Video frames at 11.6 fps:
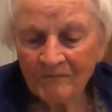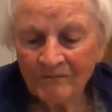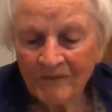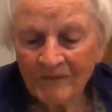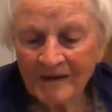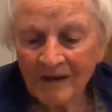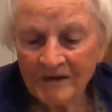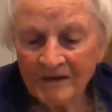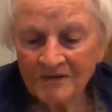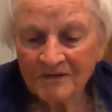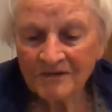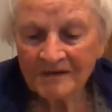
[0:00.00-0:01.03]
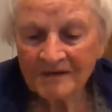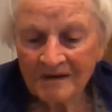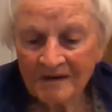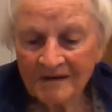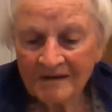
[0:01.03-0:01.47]
when I went to
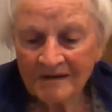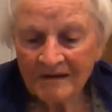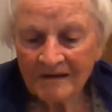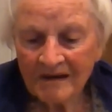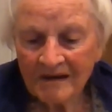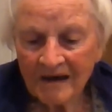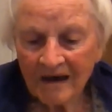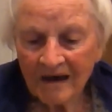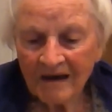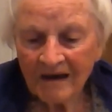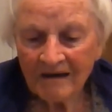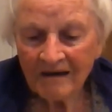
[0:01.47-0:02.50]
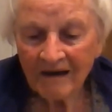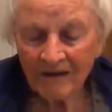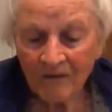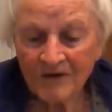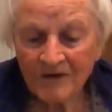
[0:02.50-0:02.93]
India, I
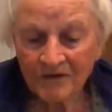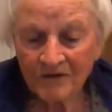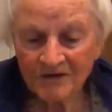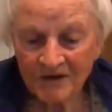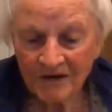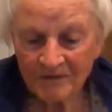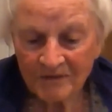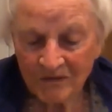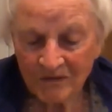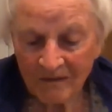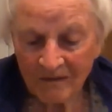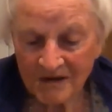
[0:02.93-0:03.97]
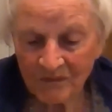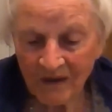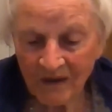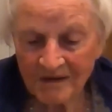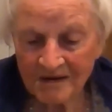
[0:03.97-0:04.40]
was going to go with Swamiji
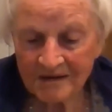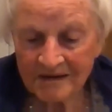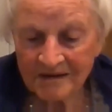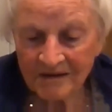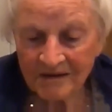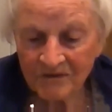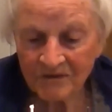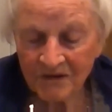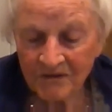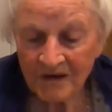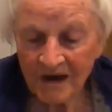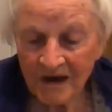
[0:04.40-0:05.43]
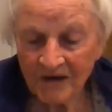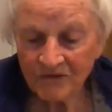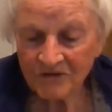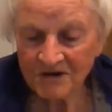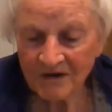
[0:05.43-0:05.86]
once, and he said, you know,
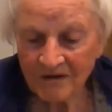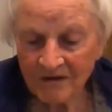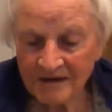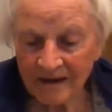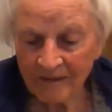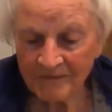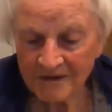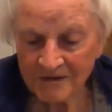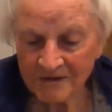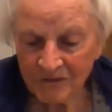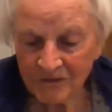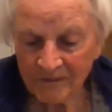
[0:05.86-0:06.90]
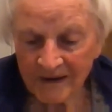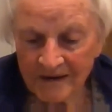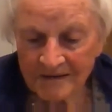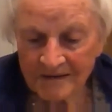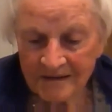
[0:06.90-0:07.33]
you're starting up this new
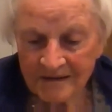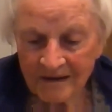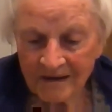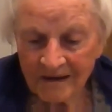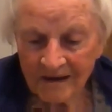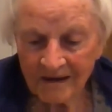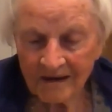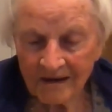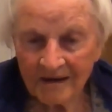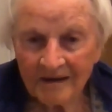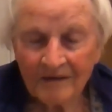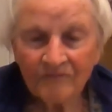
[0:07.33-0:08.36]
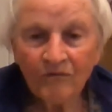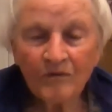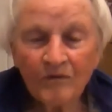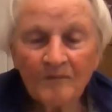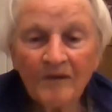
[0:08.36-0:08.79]
place. It will
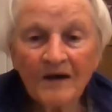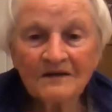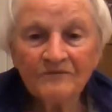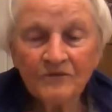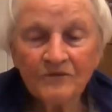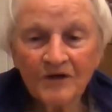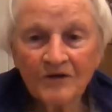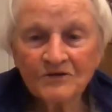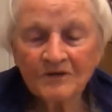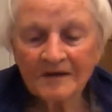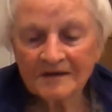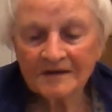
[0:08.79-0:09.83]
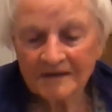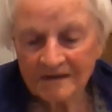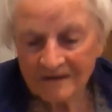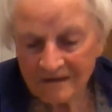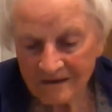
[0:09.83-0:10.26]
fall apart if you go. So I said,
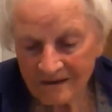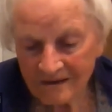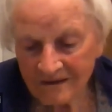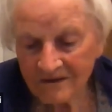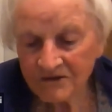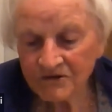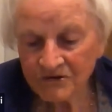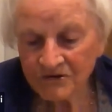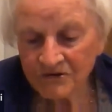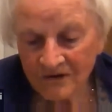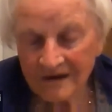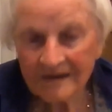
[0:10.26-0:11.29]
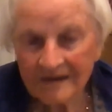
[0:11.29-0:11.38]
sure.